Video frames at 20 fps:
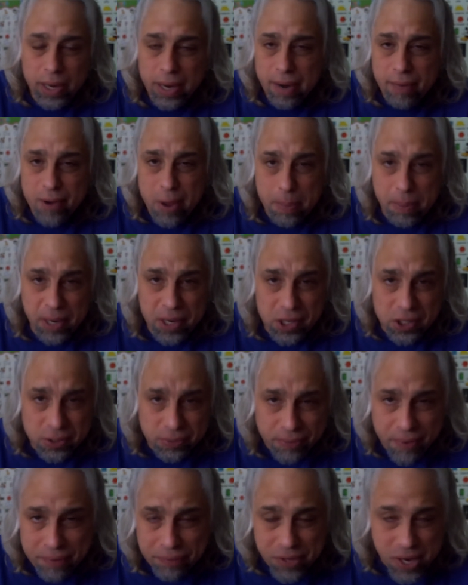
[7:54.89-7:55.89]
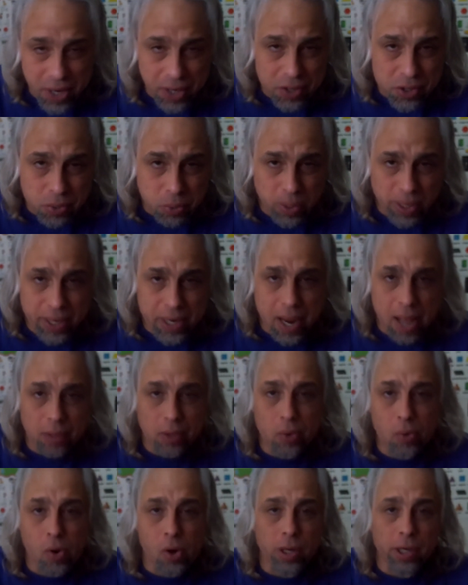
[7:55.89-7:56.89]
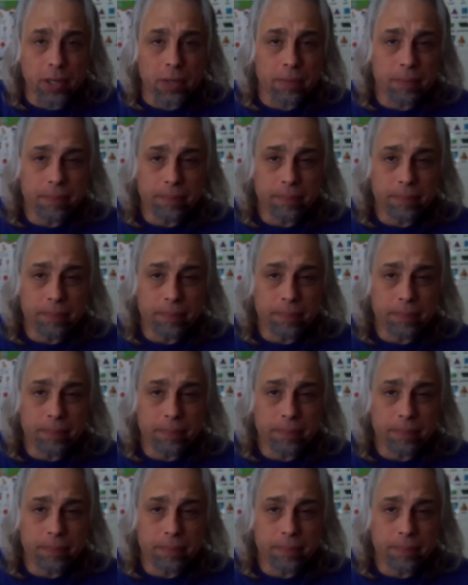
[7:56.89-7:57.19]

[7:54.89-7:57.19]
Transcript: everybody's $15, $20 order.